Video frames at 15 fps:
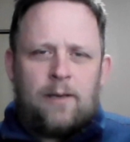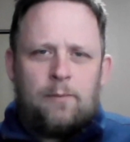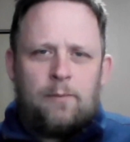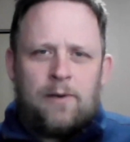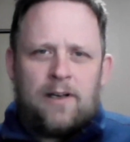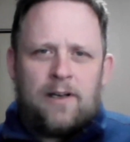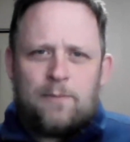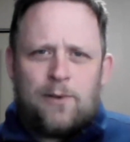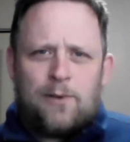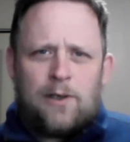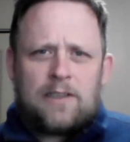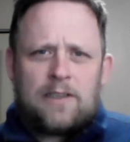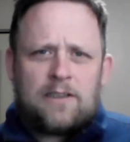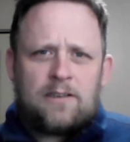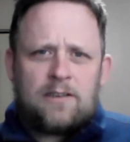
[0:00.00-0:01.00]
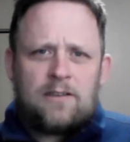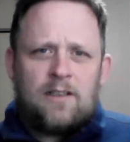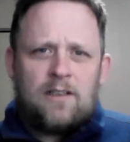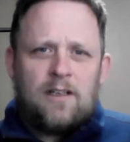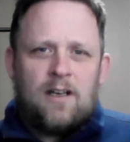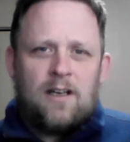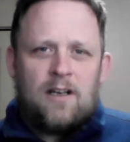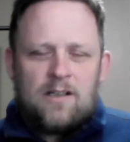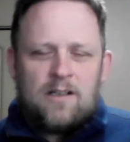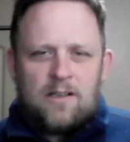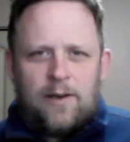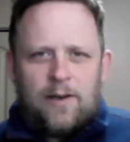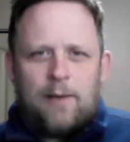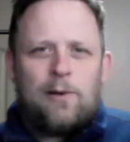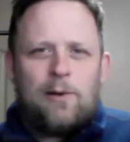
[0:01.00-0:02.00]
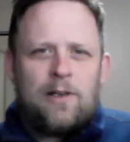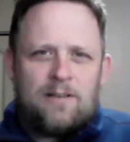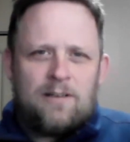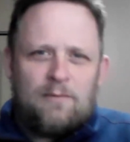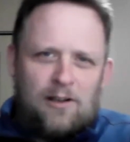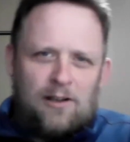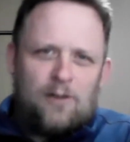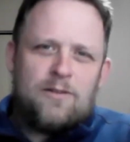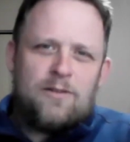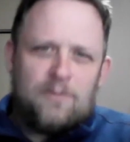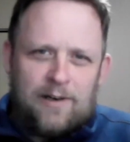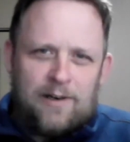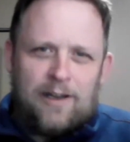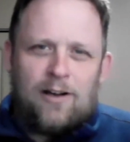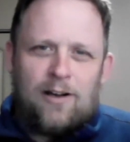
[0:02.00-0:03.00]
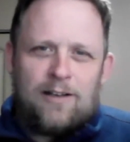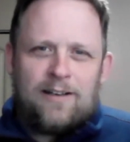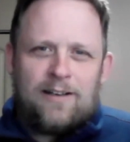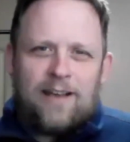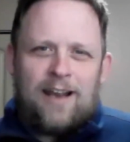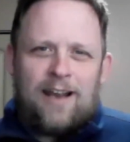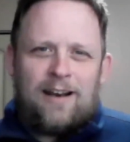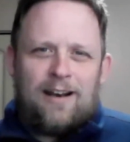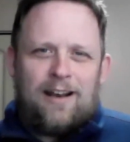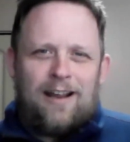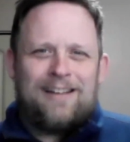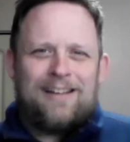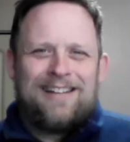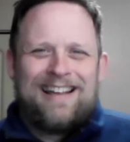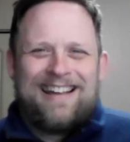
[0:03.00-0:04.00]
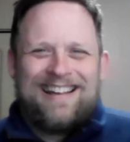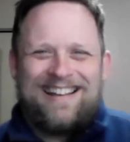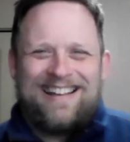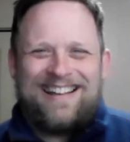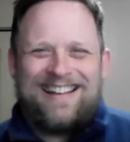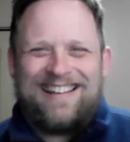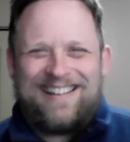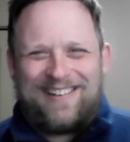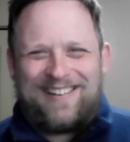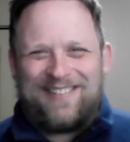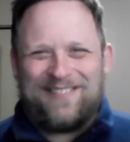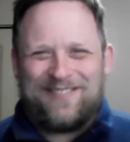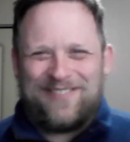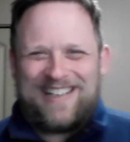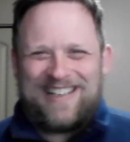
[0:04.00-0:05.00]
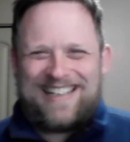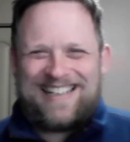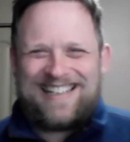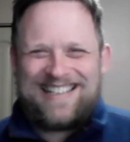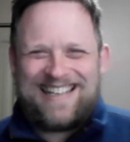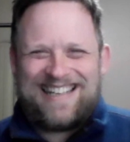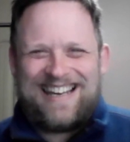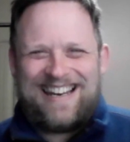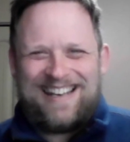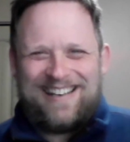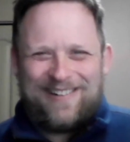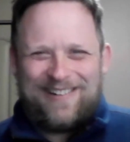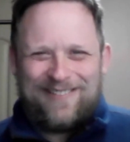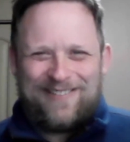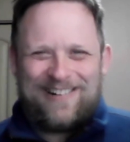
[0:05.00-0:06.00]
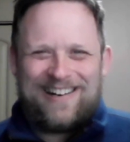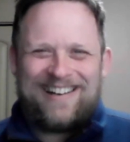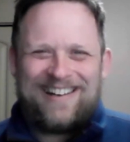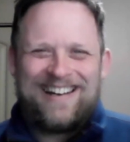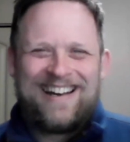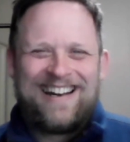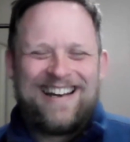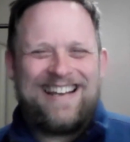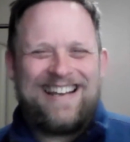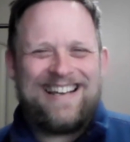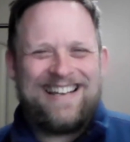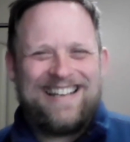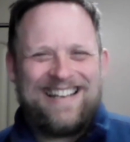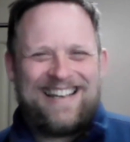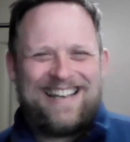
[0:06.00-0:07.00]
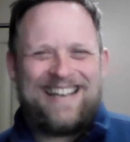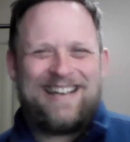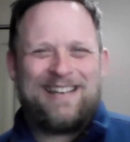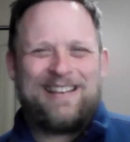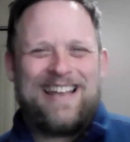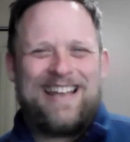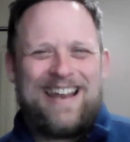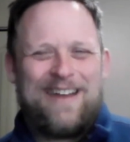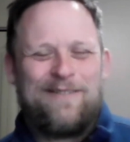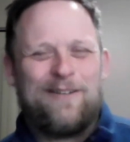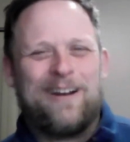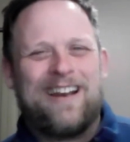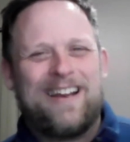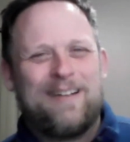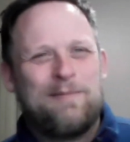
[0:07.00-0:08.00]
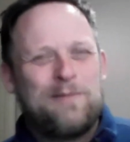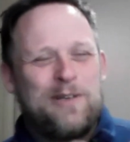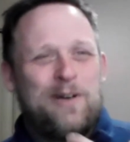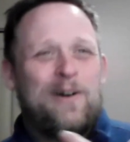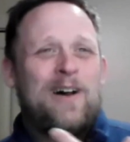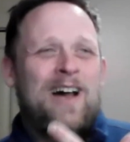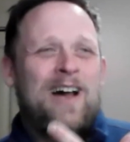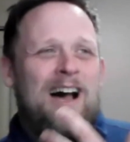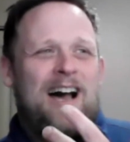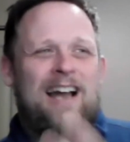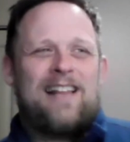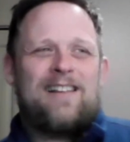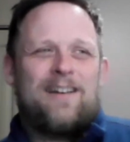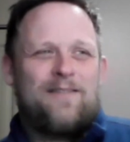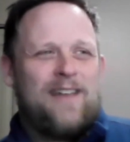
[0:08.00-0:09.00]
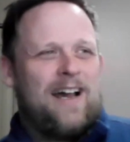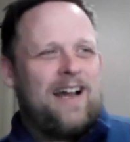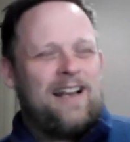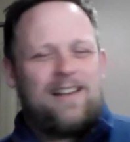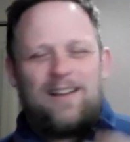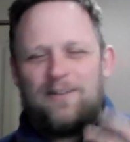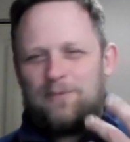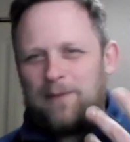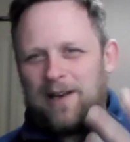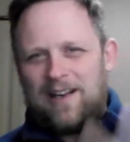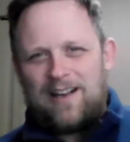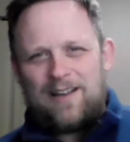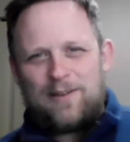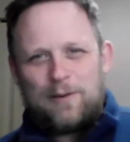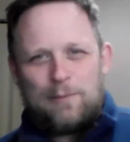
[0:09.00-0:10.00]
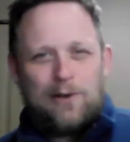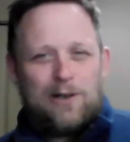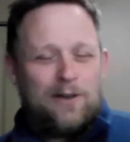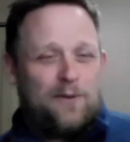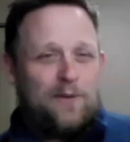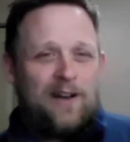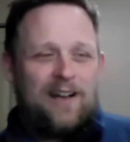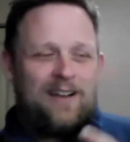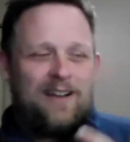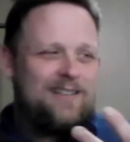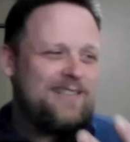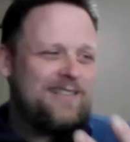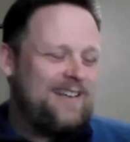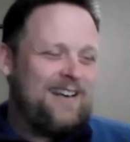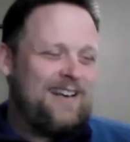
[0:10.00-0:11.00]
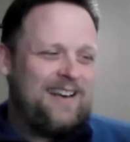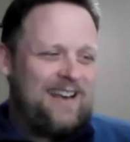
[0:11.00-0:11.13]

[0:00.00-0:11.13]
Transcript: he could bring his books. So he bought some clothes when he got to Canada. Because he knew where it lay for him. So I love that. I love meeting other bookophiles,